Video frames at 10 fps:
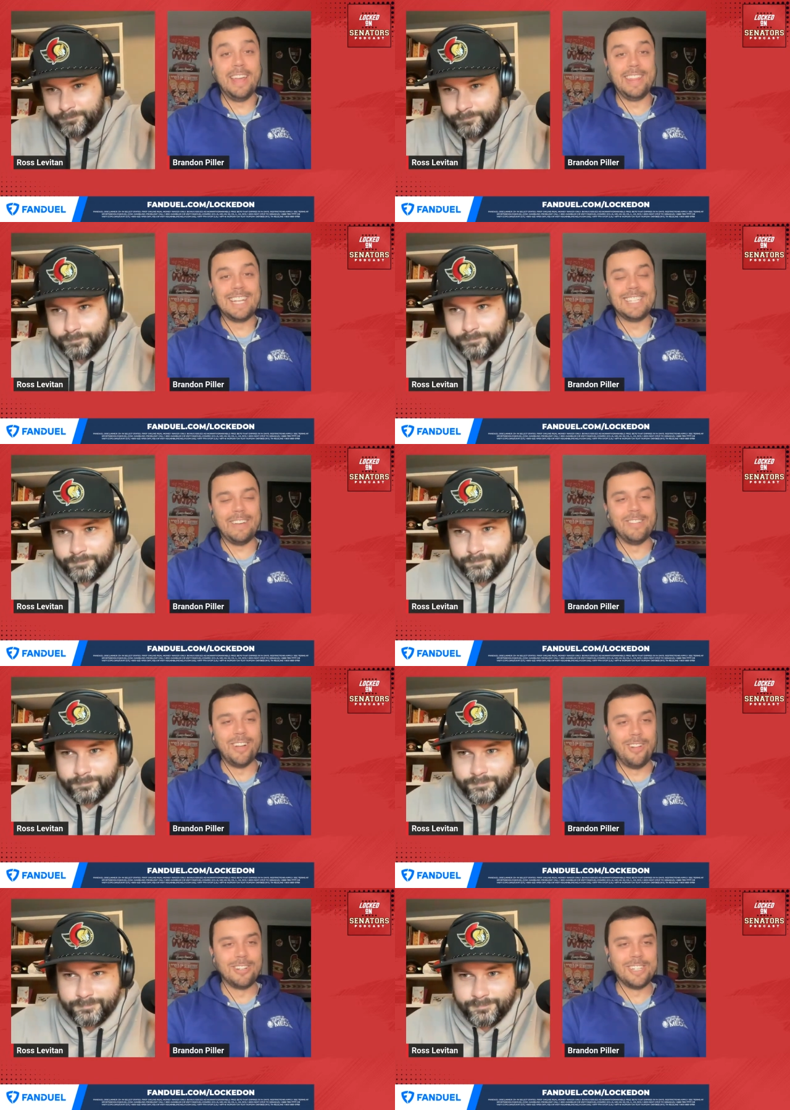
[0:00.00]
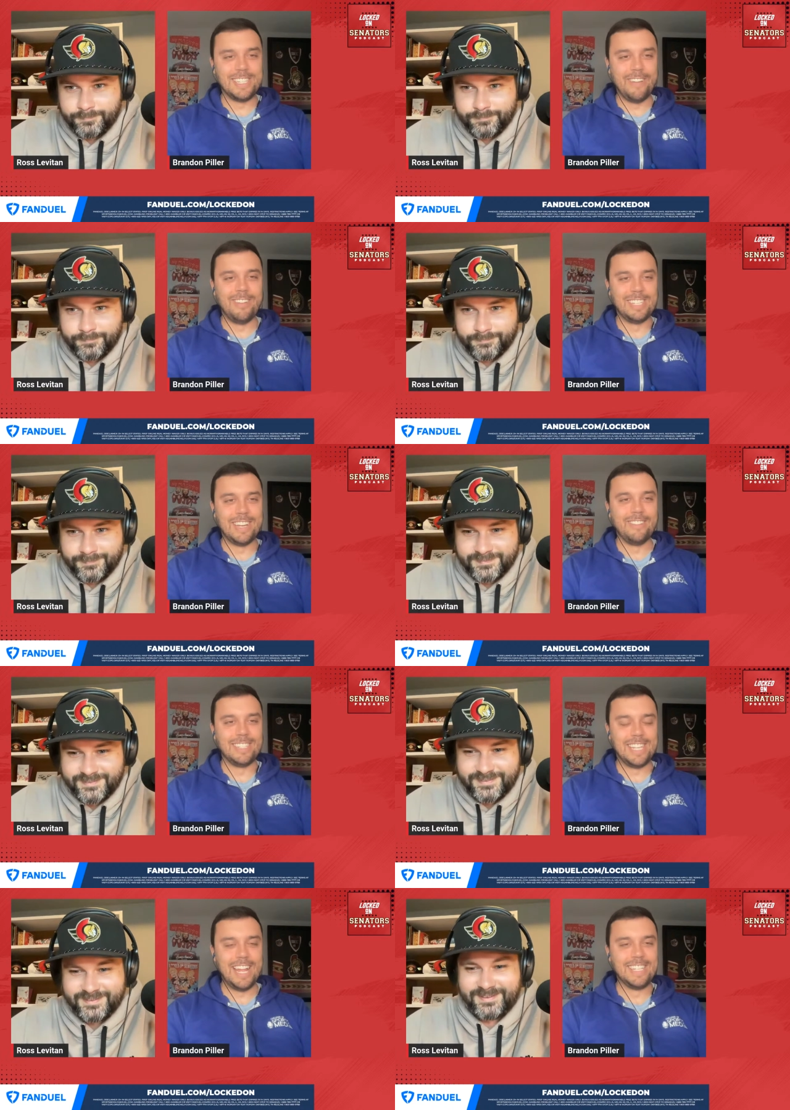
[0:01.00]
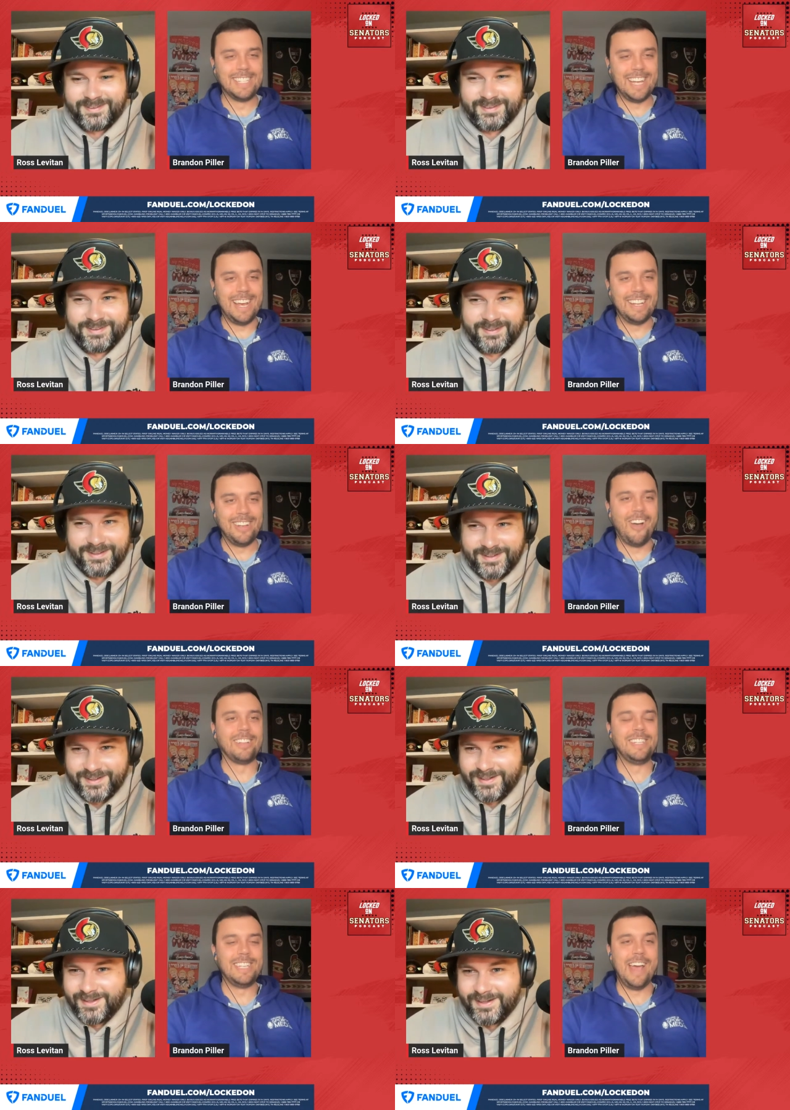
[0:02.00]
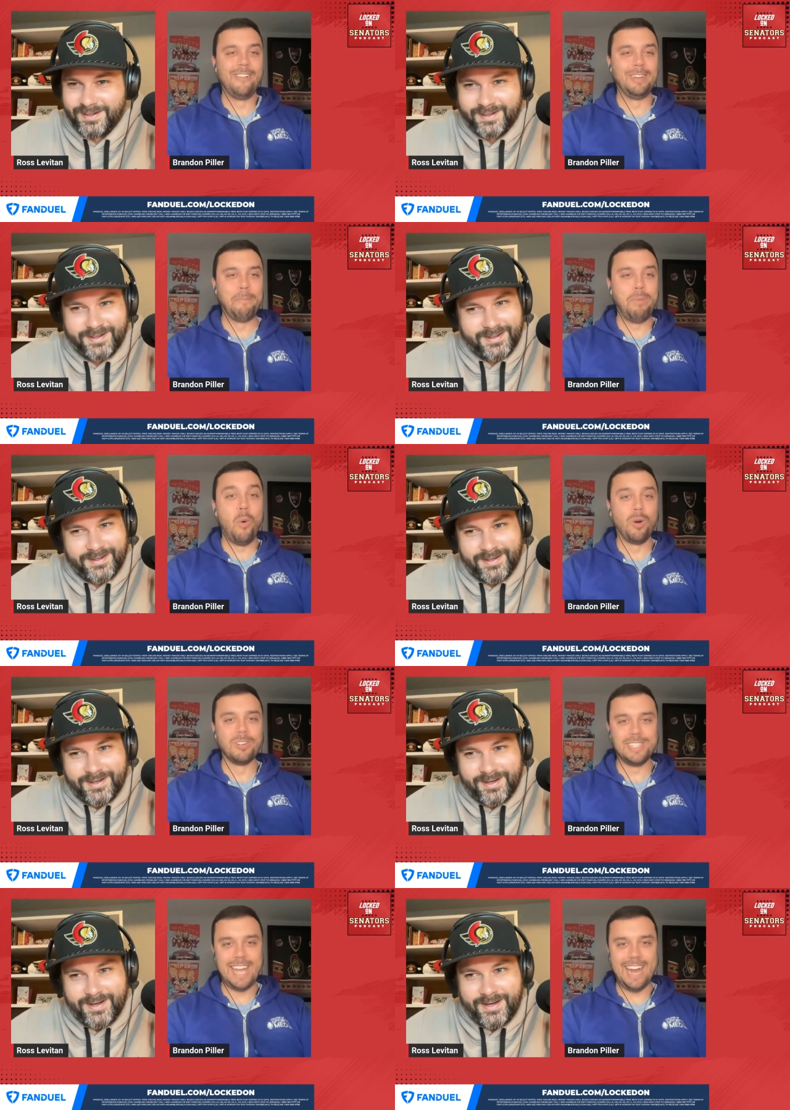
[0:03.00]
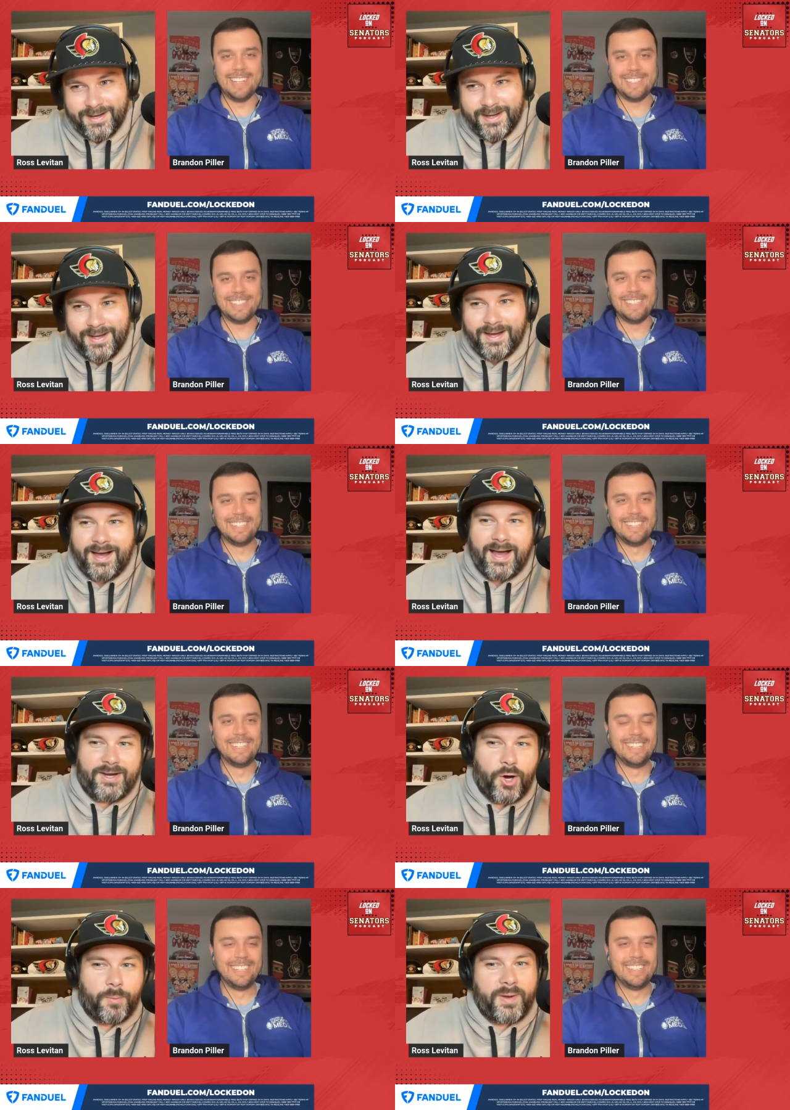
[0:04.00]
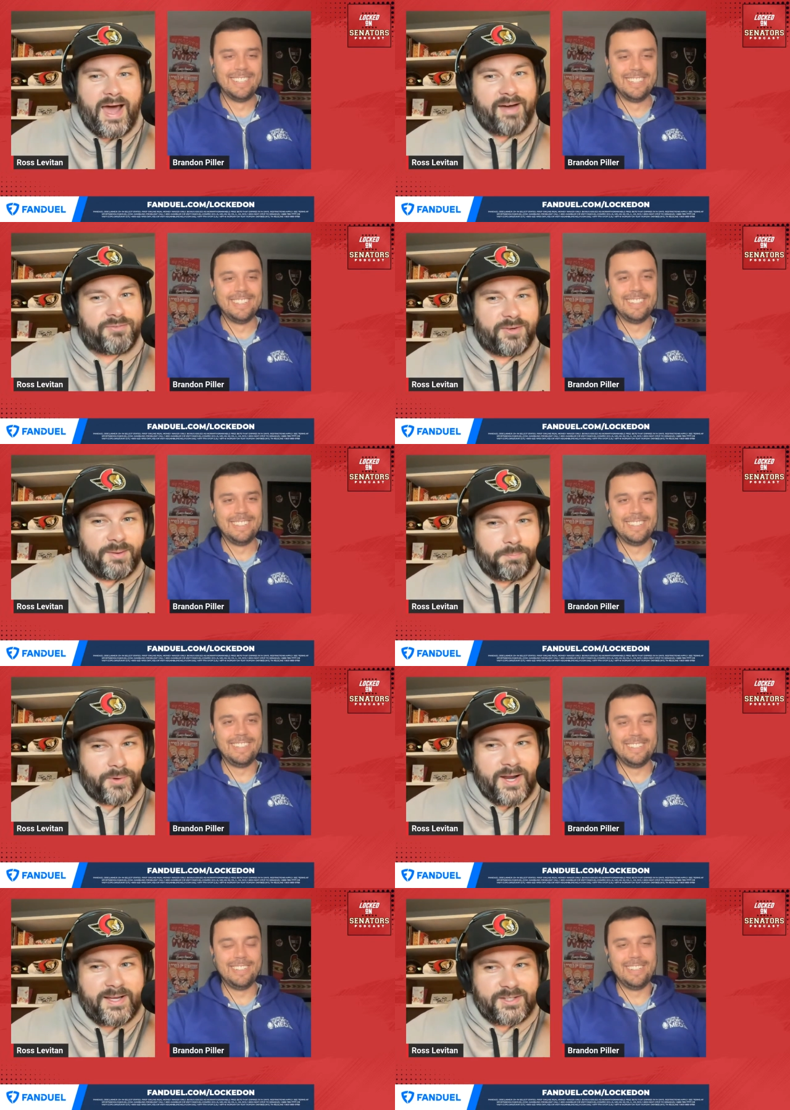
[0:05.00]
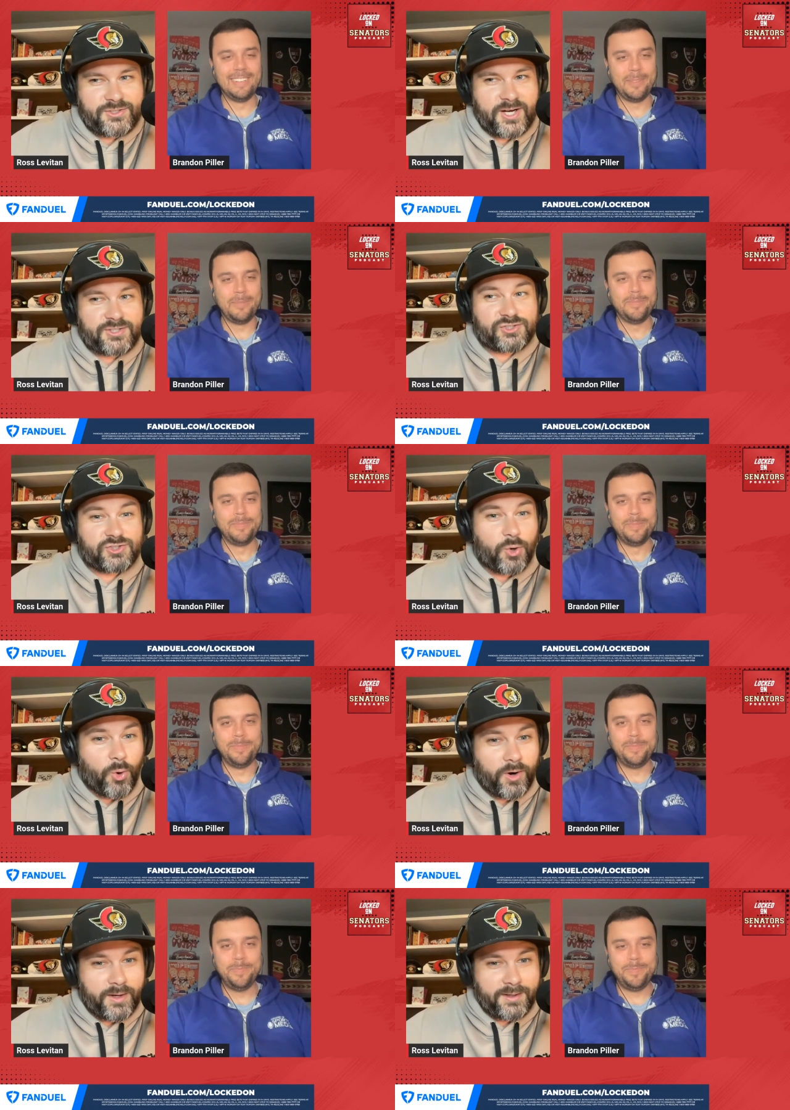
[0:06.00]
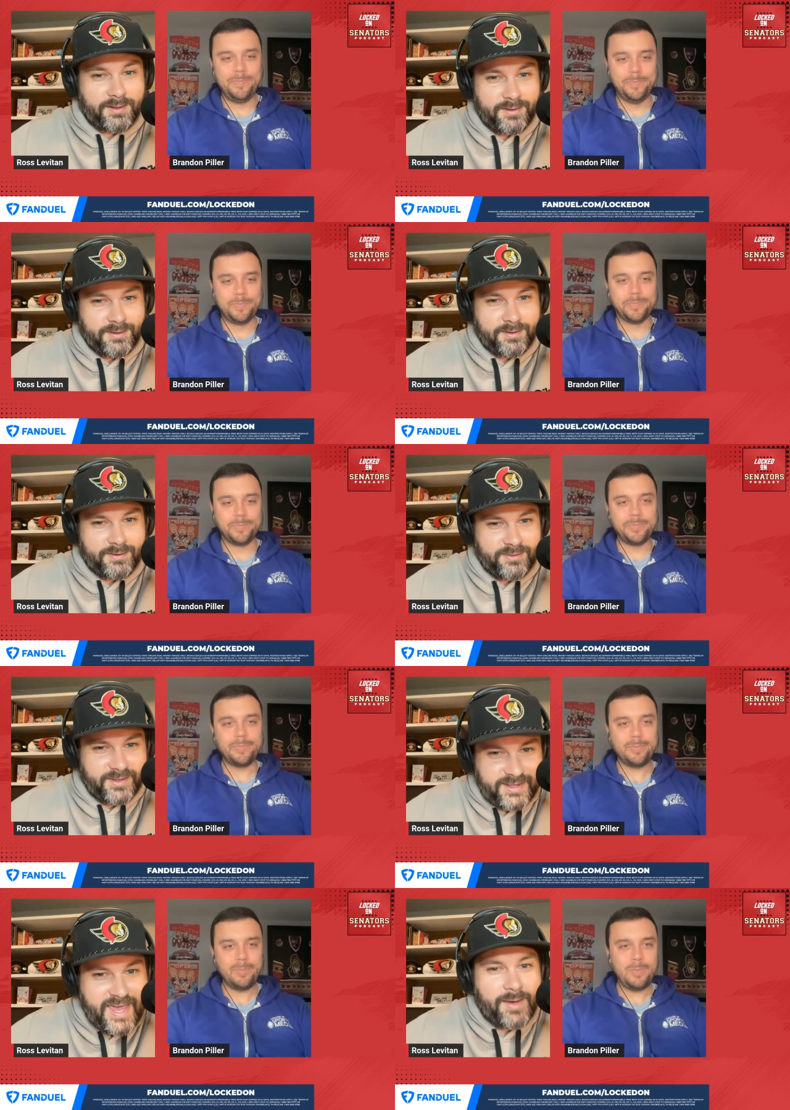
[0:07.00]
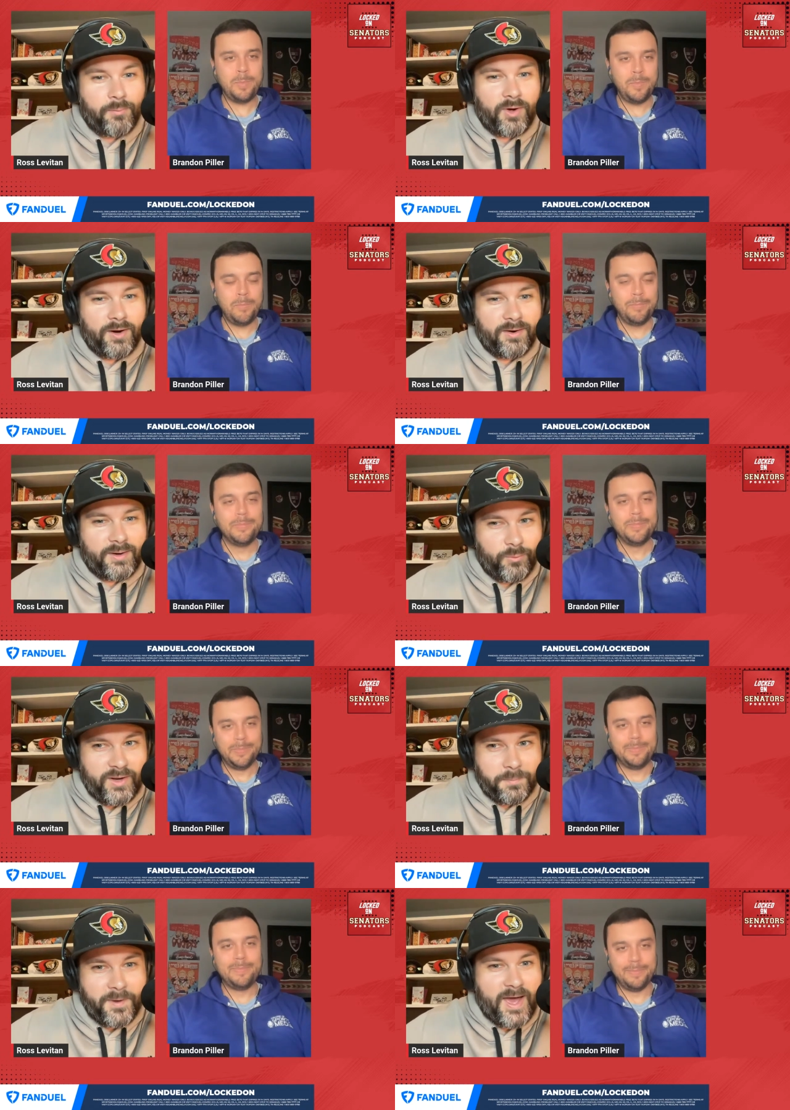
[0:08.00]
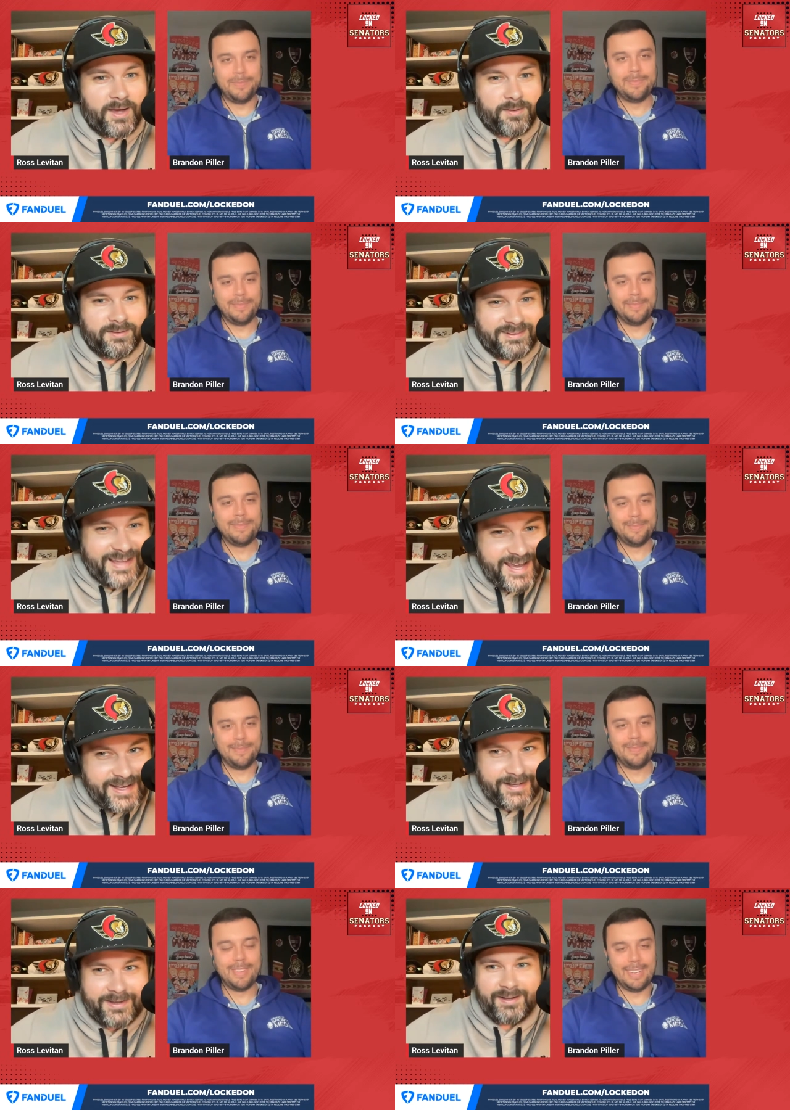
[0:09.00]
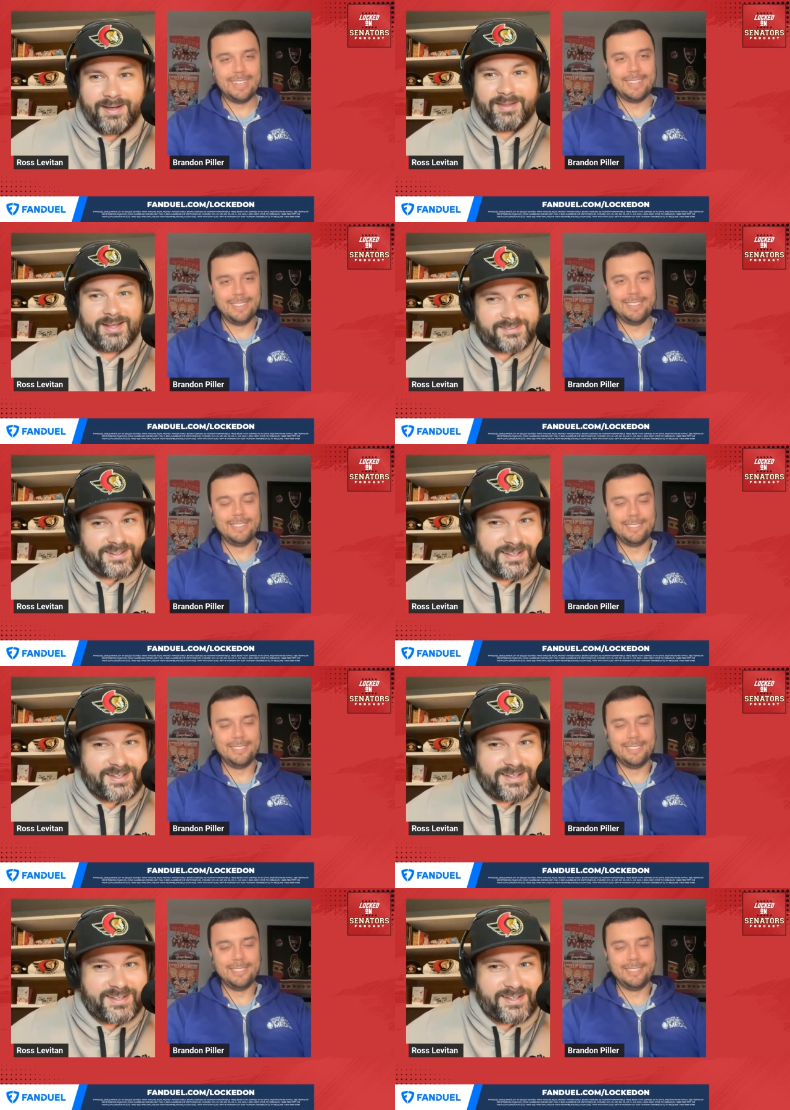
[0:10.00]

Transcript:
Speaker 1: that's seven dollars and seventy seven cents uh, knocked you down to poor status.
Speaker 2: I know, but after Brady Tkachuk scoring the game winner in Winnipeg late and that's a